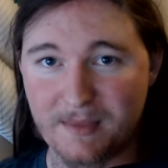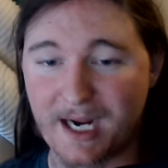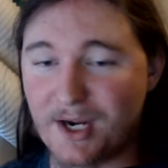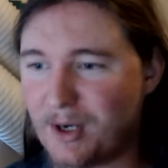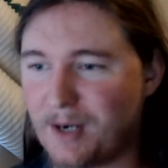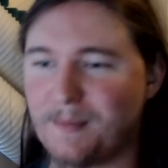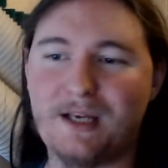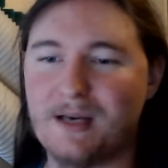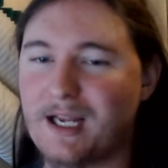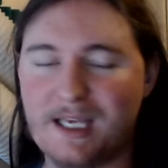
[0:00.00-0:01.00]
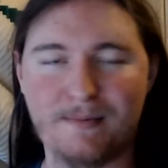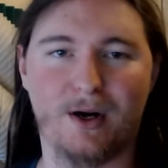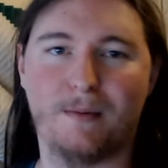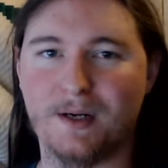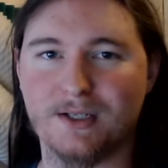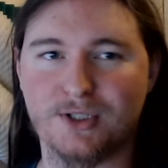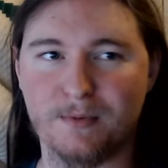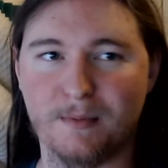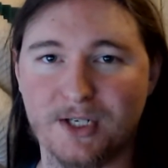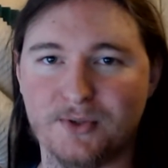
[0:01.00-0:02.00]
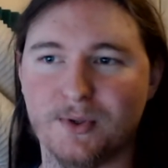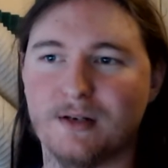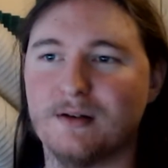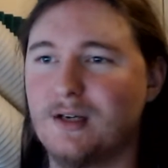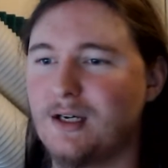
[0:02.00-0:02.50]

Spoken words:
I know I keep harping on Super Metroid.